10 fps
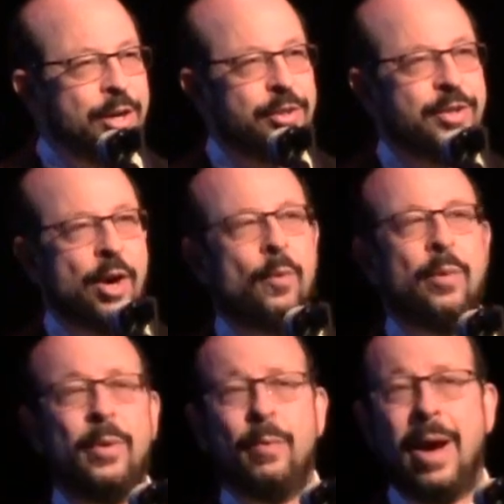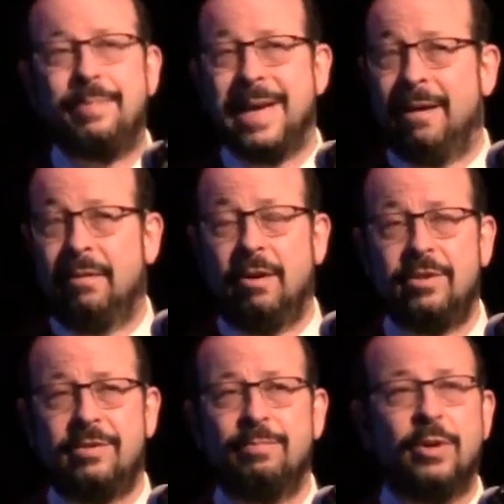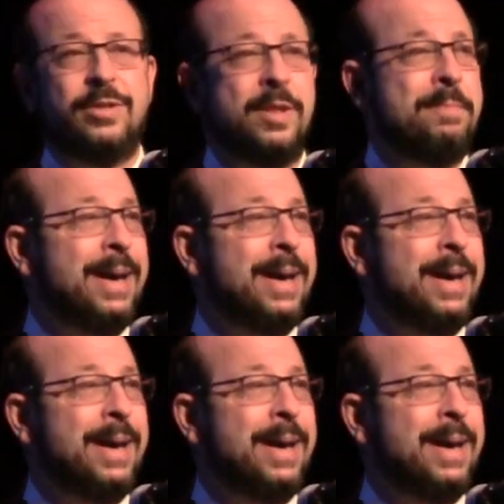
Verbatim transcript: years ago when we wiped out most of the